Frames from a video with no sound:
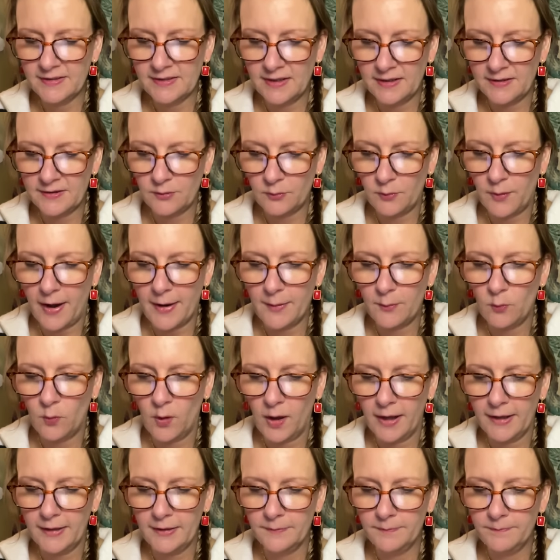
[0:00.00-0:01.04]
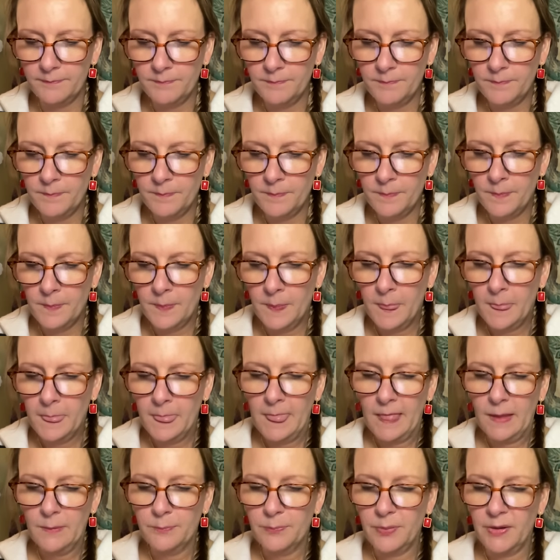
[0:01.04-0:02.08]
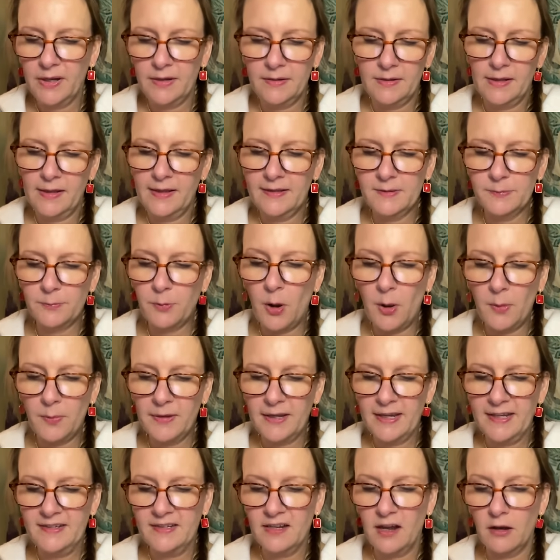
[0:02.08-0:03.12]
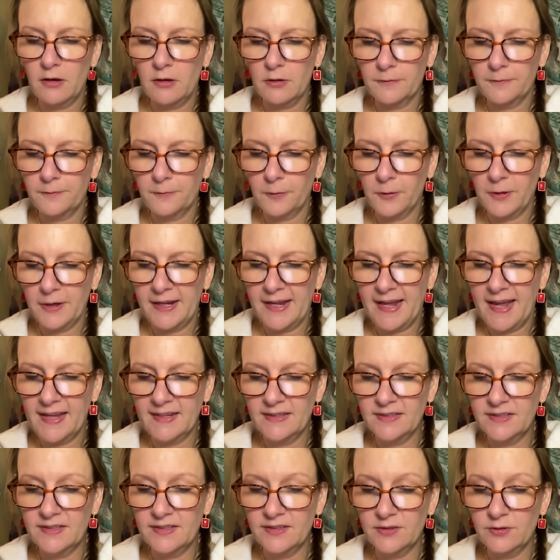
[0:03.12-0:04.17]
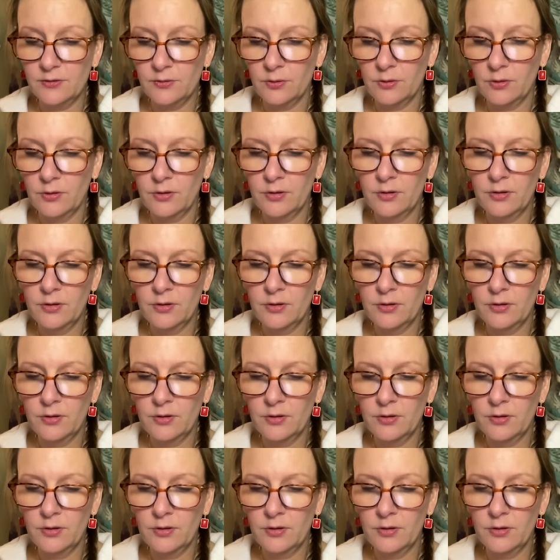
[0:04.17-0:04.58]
not the right one. But that's probably $1.48 too.